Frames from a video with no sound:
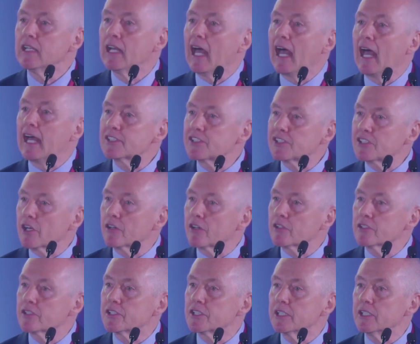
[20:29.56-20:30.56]
and
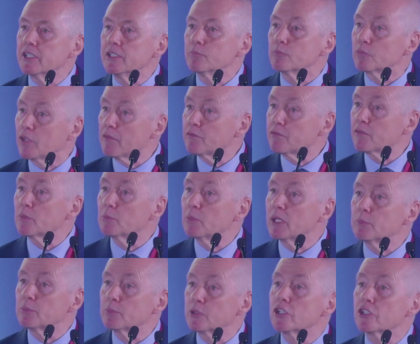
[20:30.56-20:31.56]
certainty,
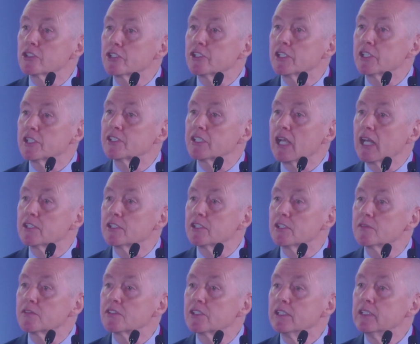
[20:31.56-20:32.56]
preferably production
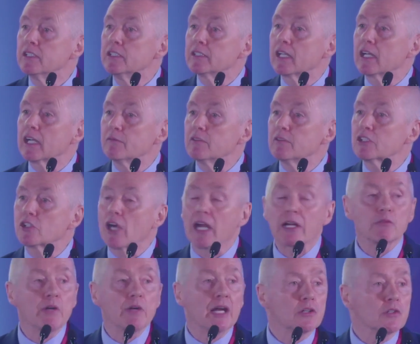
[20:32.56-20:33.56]
incentives that have a
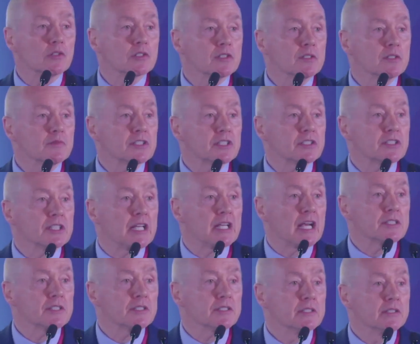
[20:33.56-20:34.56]
track record of
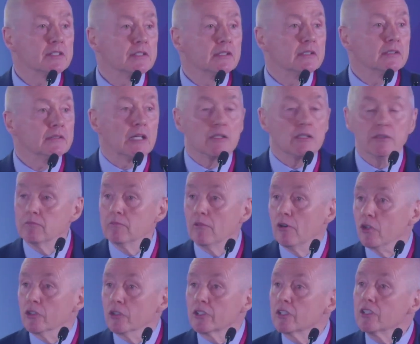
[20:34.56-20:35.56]
success. Now,
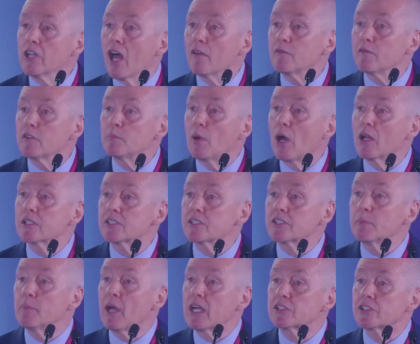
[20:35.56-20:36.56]
other novel
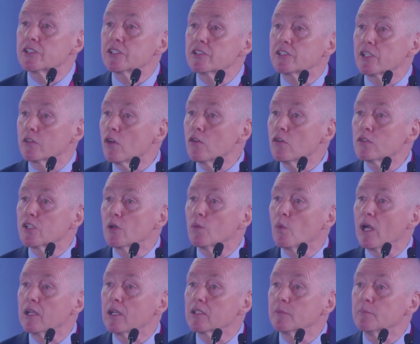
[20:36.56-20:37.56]
policy measures are also
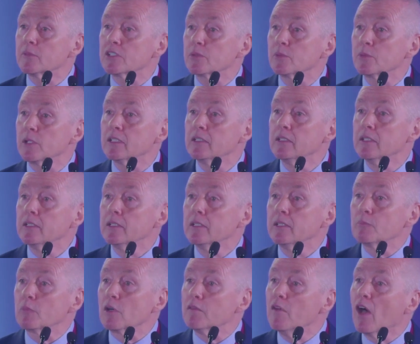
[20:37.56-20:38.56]
welcome as well,
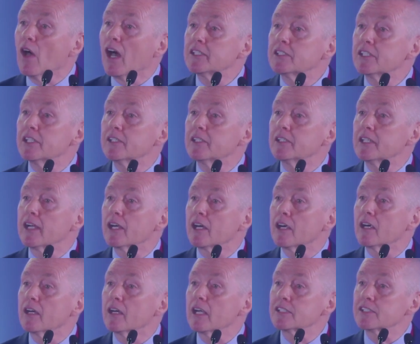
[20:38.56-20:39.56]
provided they
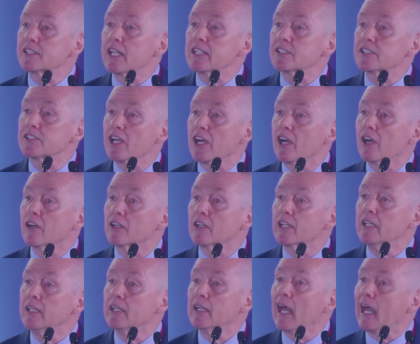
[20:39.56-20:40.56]
are assessed
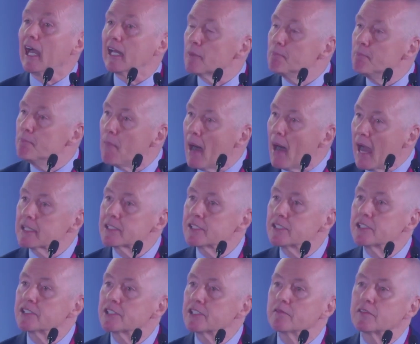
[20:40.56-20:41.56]
early and
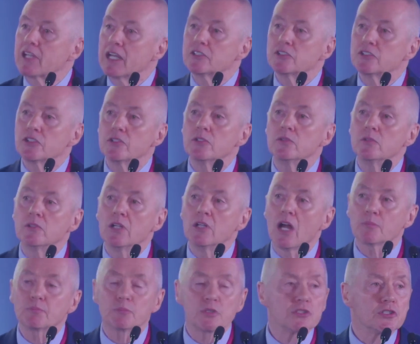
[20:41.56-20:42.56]
abandoned if they do
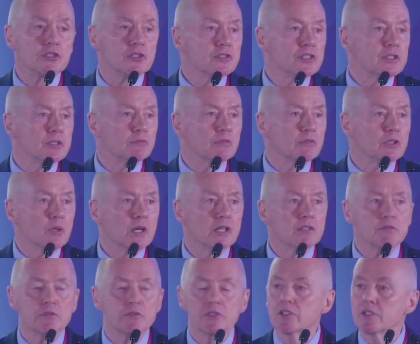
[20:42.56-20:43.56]
not produce the
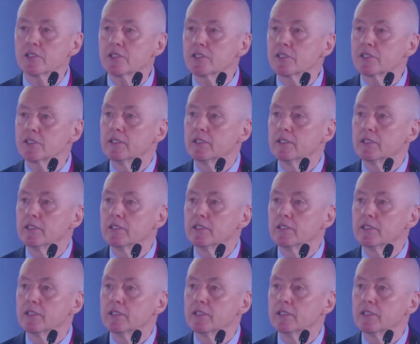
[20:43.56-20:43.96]
required results.